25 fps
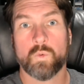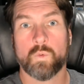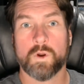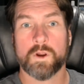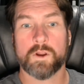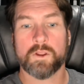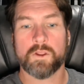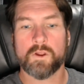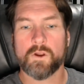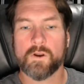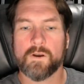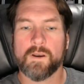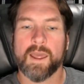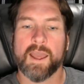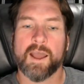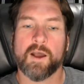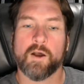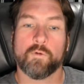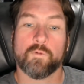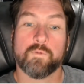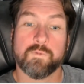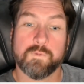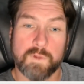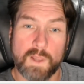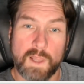where you're
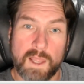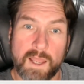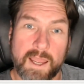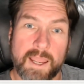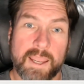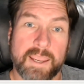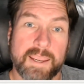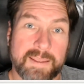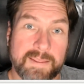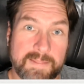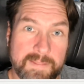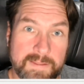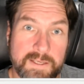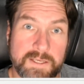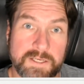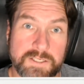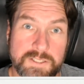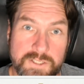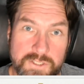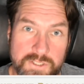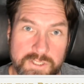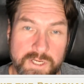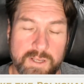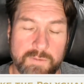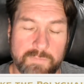now flying
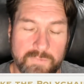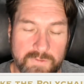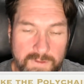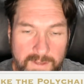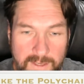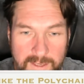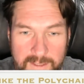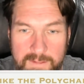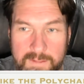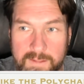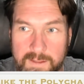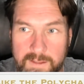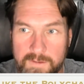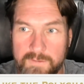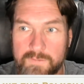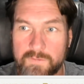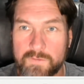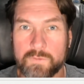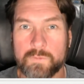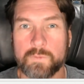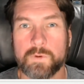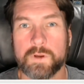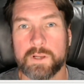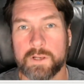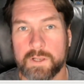these ships in
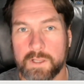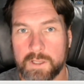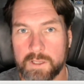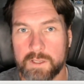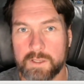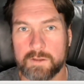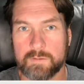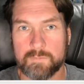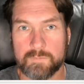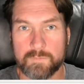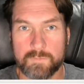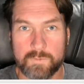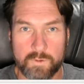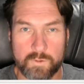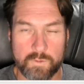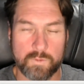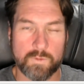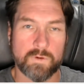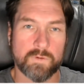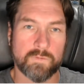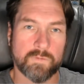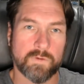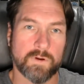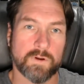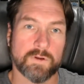this 3D
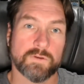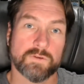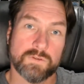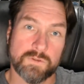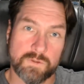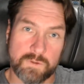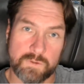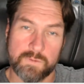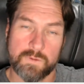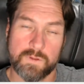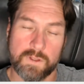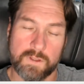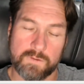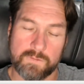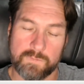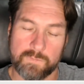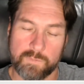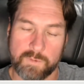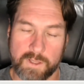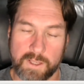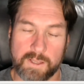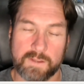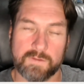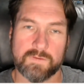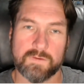universe to these
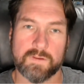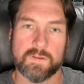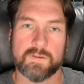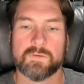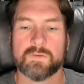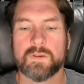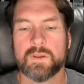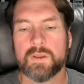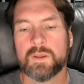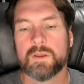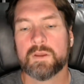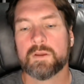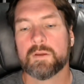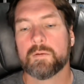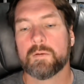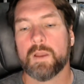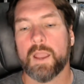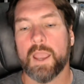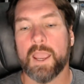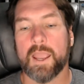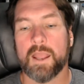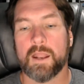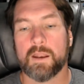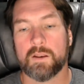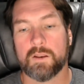places,
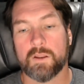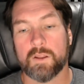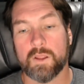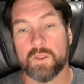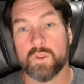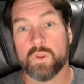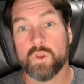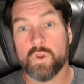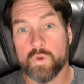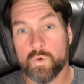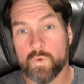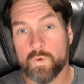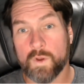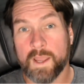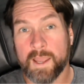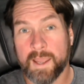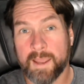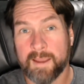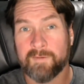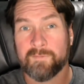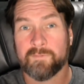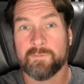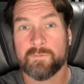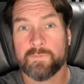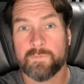and you
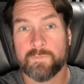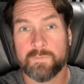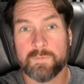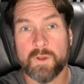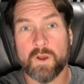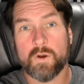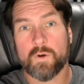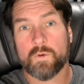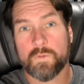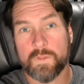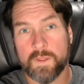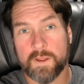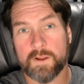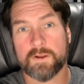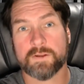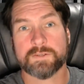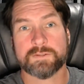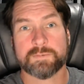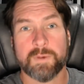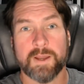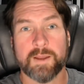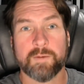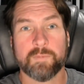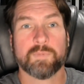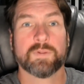have, oh,
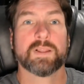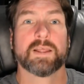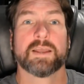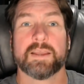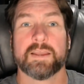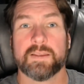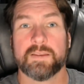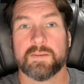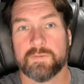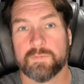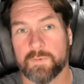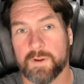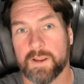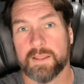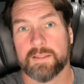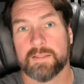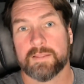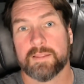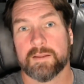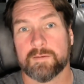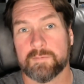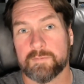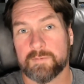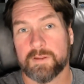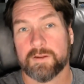there's my place, right?
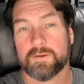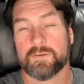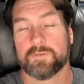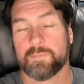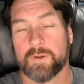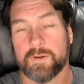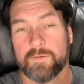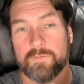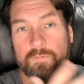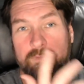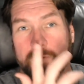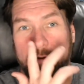There's my